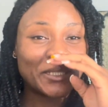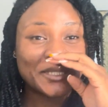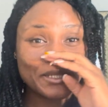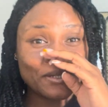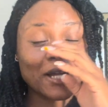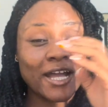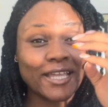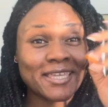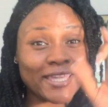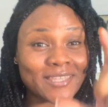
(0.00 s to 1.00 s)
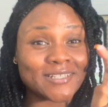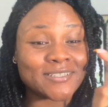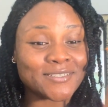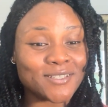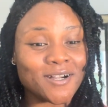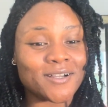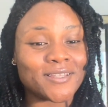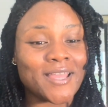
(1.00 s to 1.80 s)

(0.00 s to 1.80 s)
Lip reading: So I get it a lot.